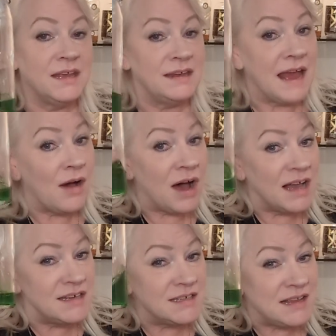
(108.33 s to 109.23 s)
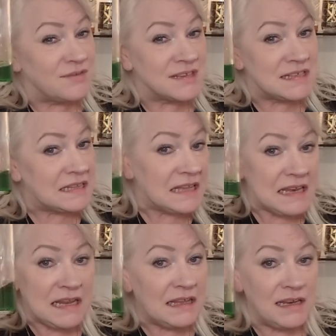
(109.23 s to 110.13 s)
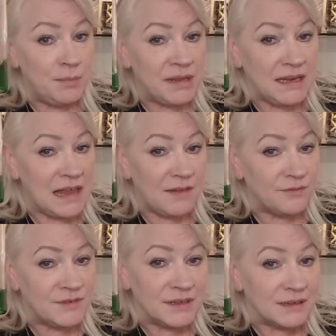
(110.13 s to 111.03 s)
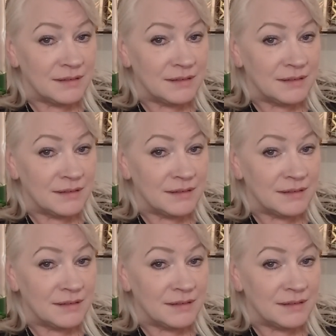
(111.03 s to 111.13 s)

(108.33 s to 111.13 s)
Now, I just have this little itty bitty left